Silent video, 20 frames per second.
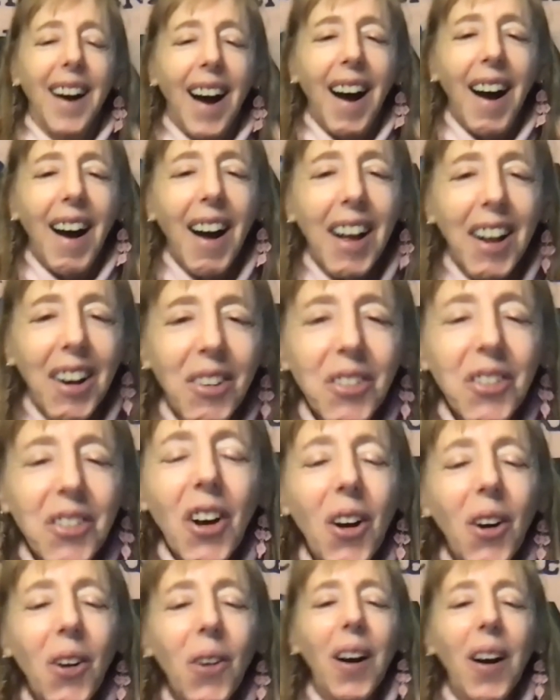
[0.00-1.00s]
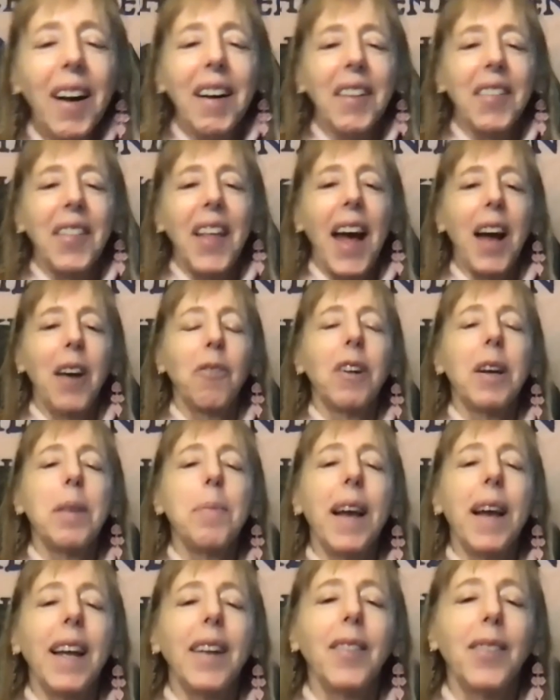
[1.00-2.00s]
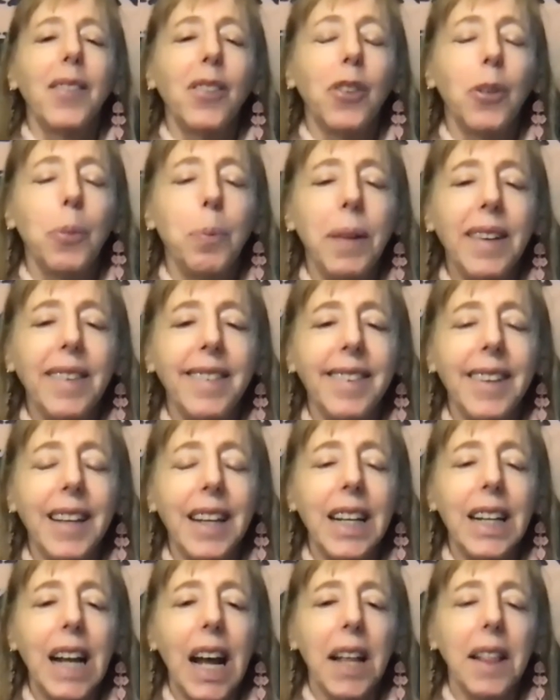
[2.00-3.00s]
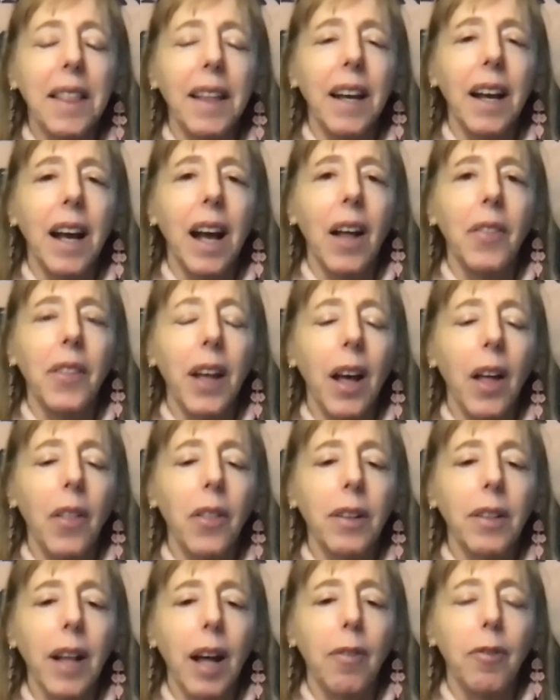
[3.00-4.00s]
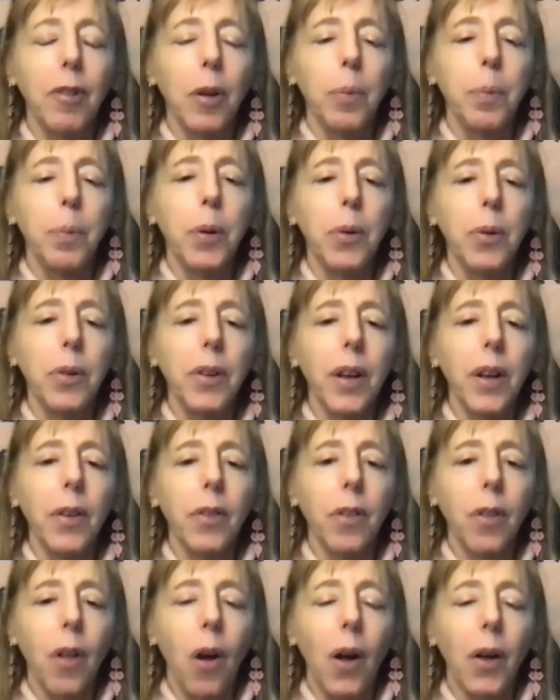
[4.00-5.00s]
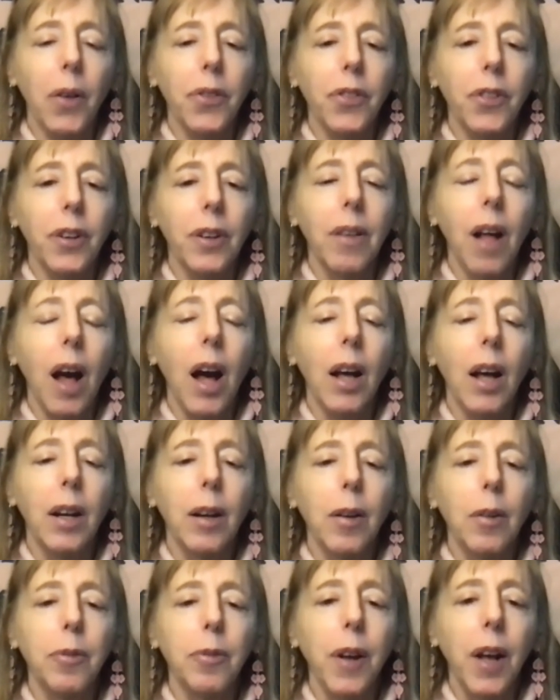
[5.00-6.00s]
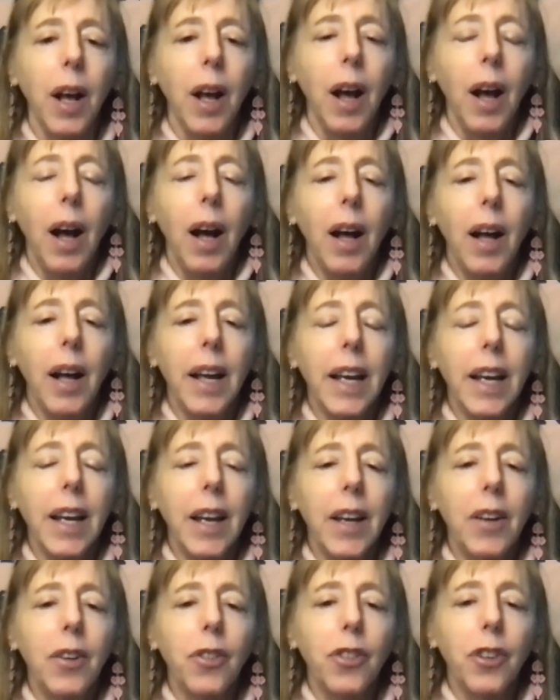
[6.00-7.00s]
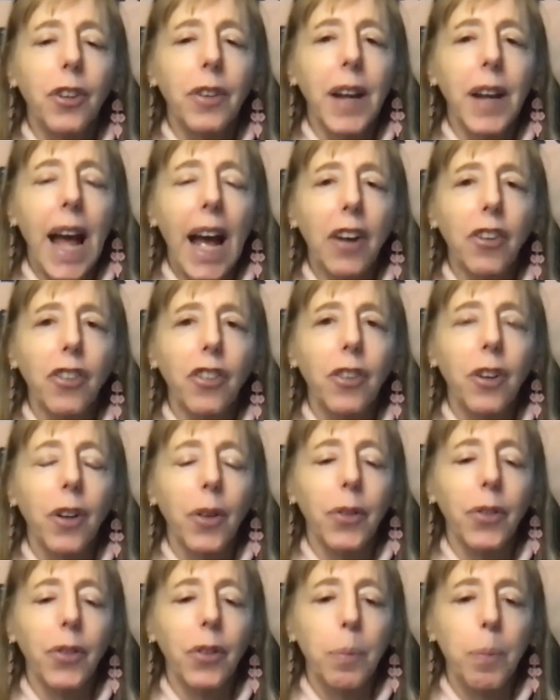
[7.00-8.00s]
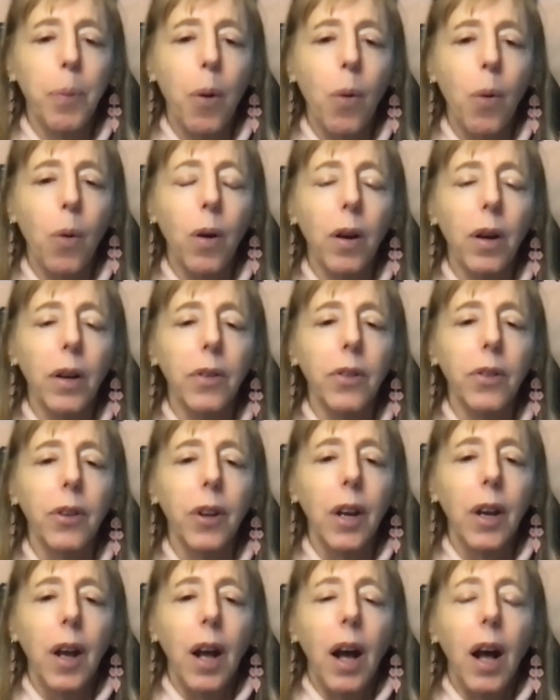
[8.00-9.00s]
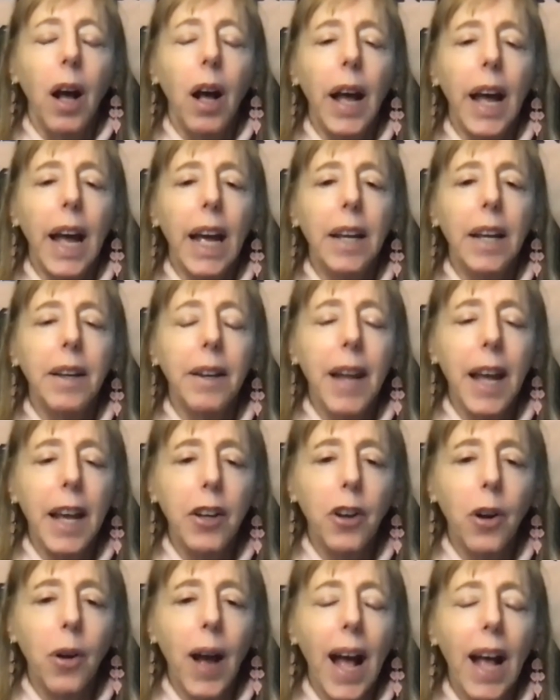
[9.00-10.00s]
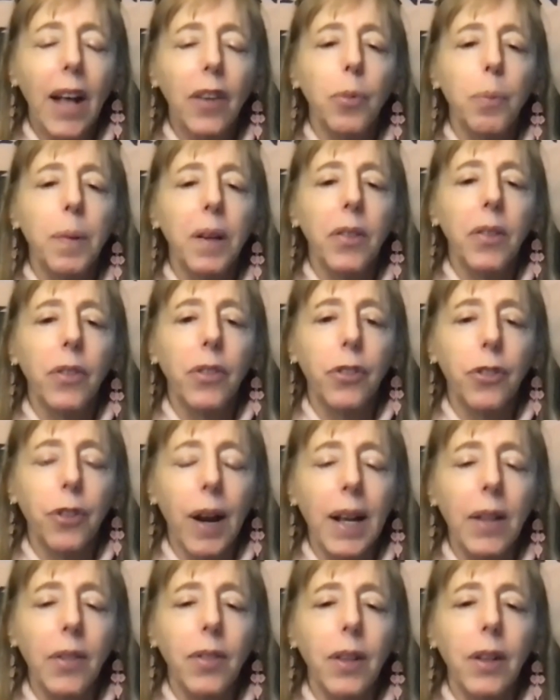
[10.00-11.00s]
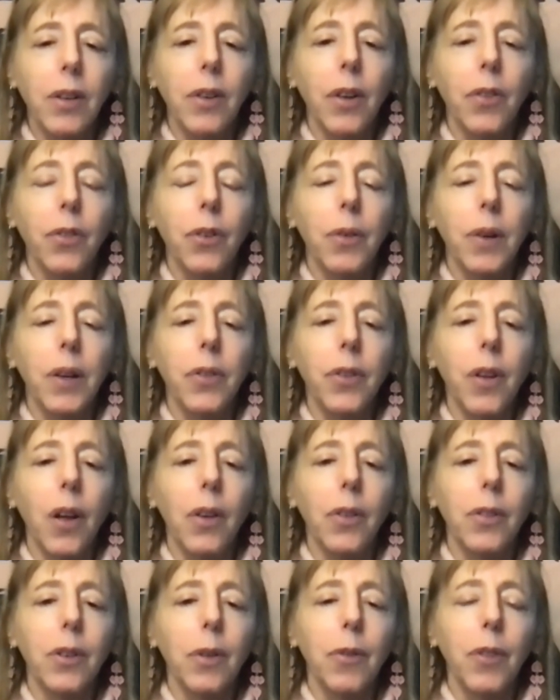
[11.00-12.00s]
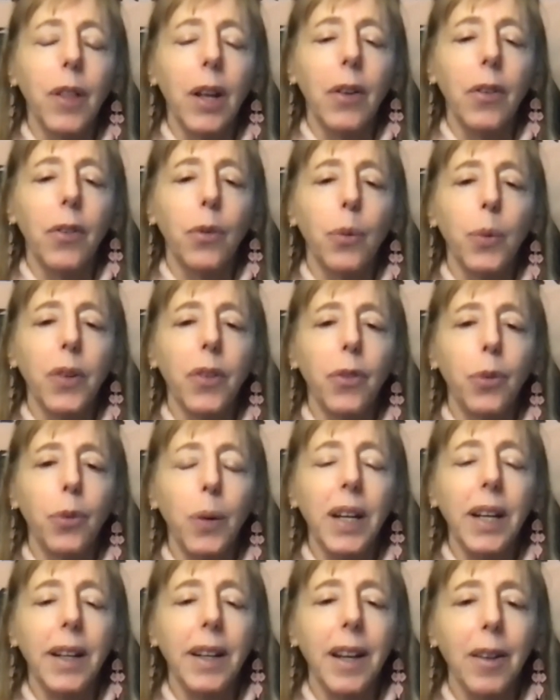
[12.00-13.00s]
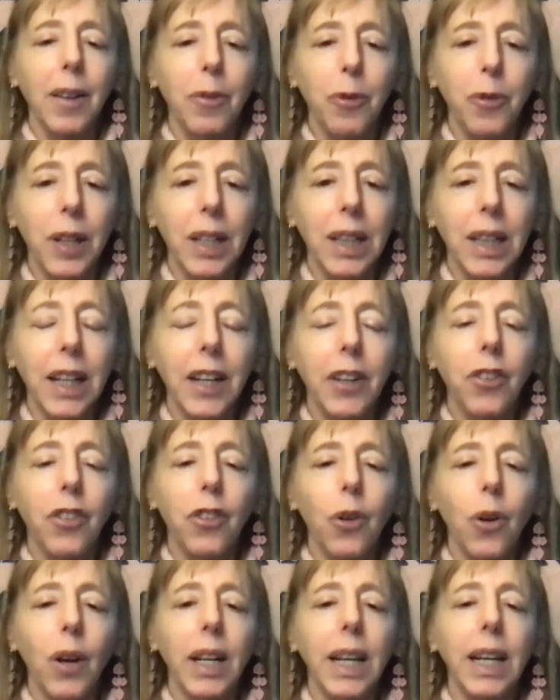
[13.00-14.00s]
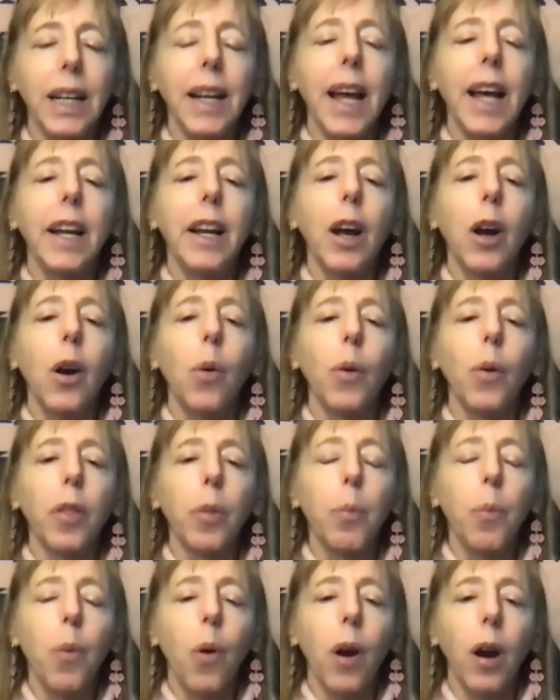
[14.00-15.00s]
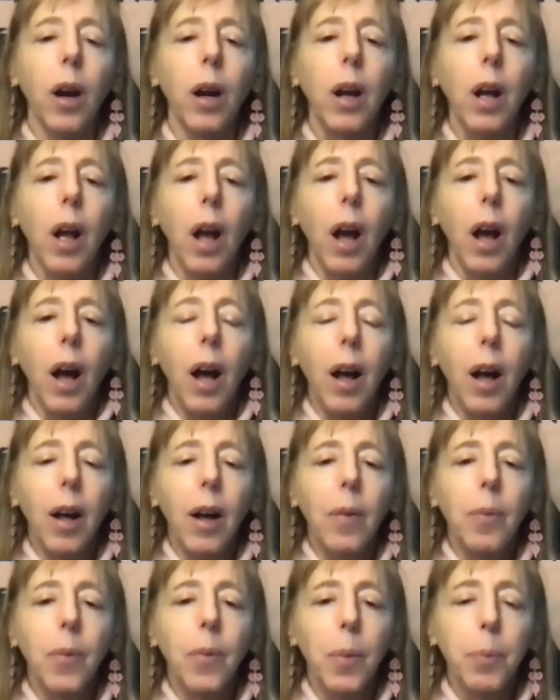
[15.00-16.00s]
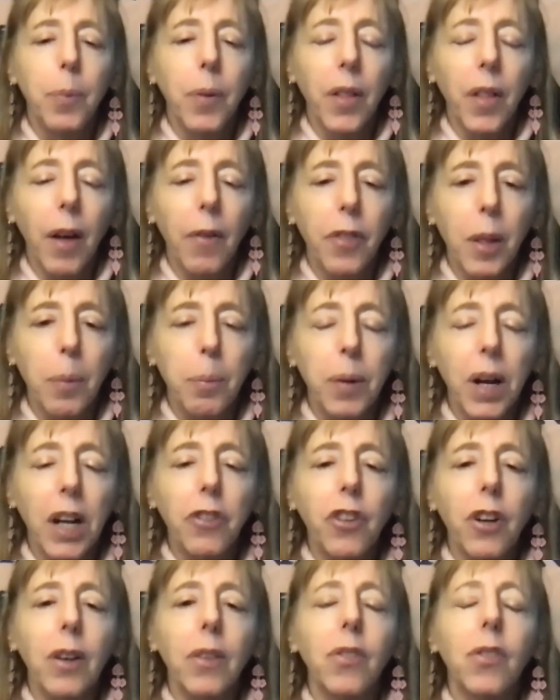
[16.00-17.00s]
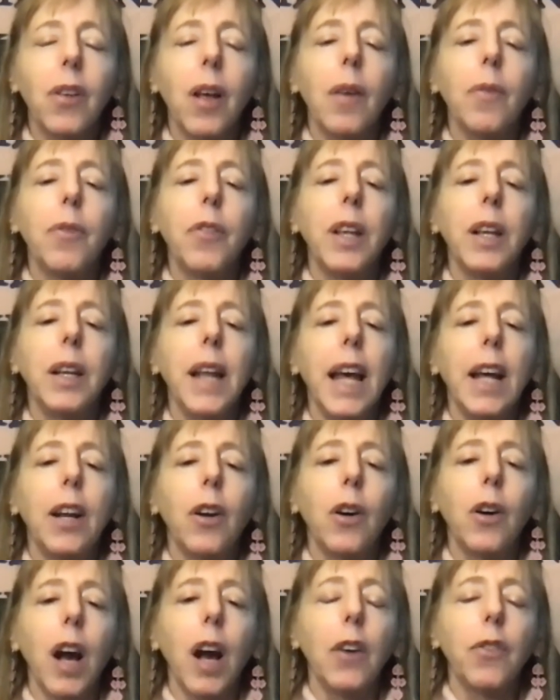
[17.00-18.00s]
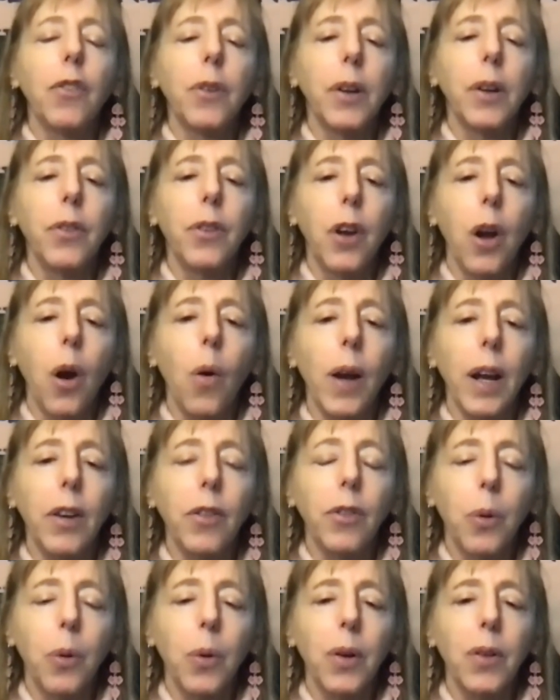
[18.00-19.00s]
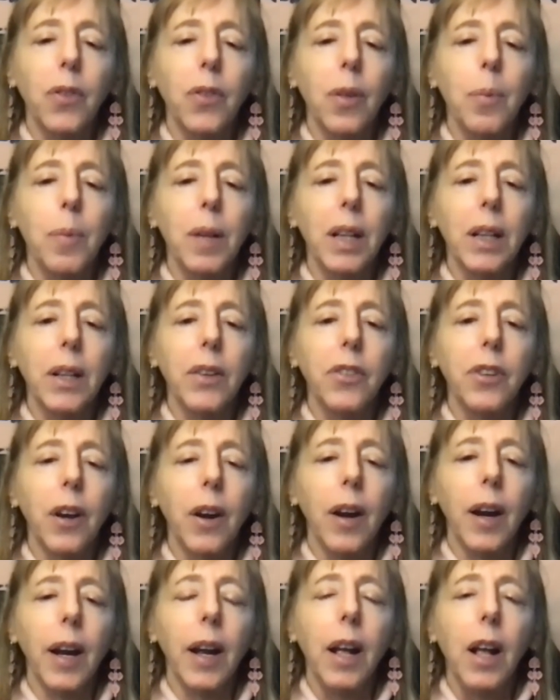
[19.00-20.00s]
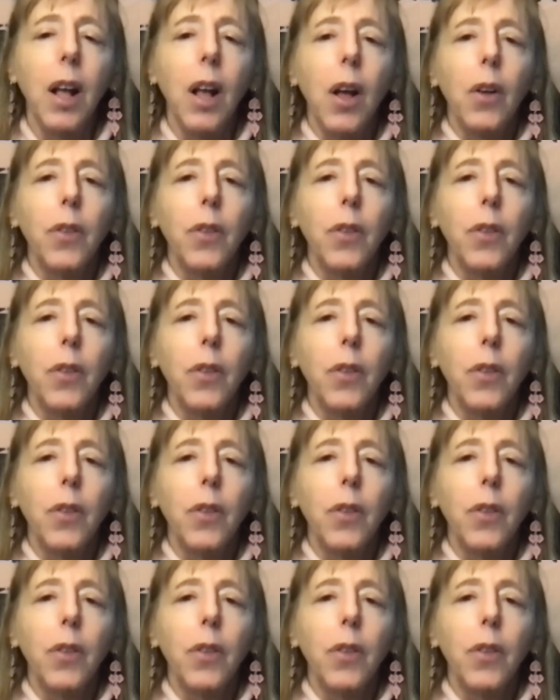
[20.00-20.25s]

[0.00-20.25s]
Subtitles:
I don't know. That remains to be seen. I think on the other level, Putin has lost a lot of international support, and NATO has been strengthened as a result of this, with Sweden and Finland joining NATO, with more of the budgets of the NATO countries going towards the military.